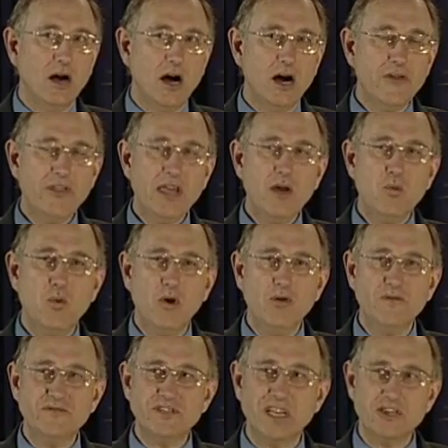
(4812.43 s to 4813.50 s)
Are there
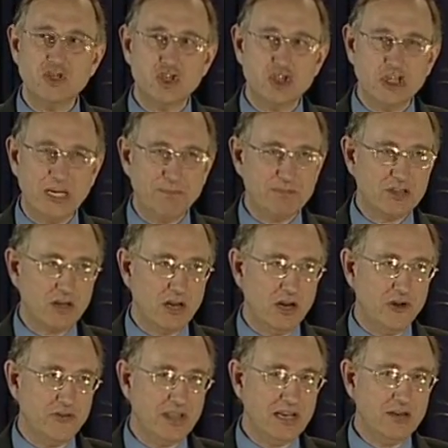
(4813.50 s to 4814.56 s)
wolves in sheep's
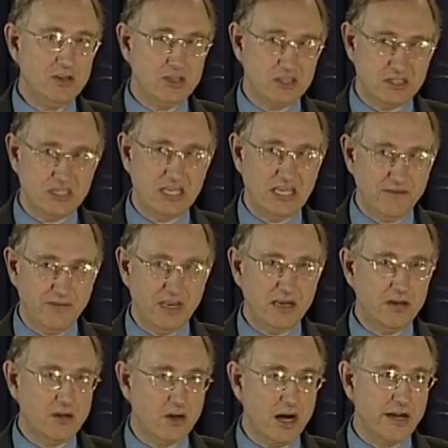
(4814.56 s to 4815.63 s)
clothing
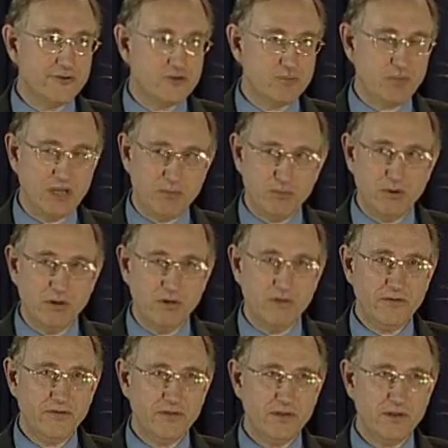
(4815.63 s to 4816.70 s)
deceiving God's people?